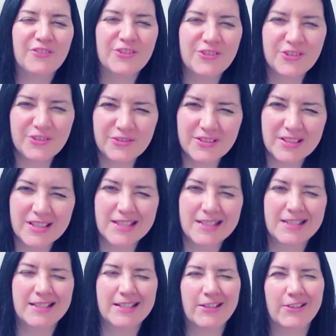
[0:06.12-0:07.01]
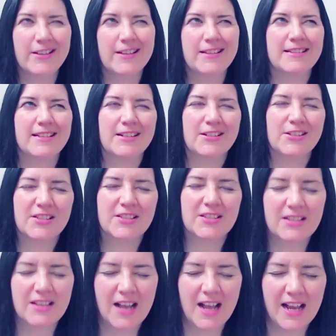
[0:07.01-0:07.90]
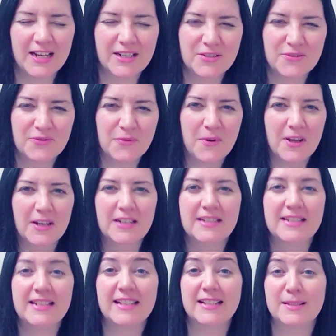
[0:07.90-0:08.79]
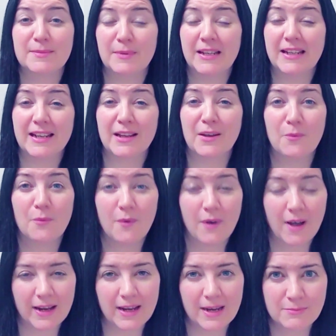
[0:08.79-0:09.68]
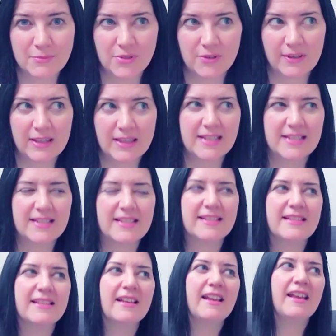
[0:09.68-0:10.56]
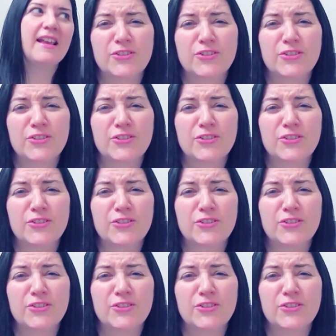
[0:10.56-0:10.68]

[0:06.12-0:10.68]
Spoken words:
If you're new to this series, I just kind of wanted to explain again why I'm doing this.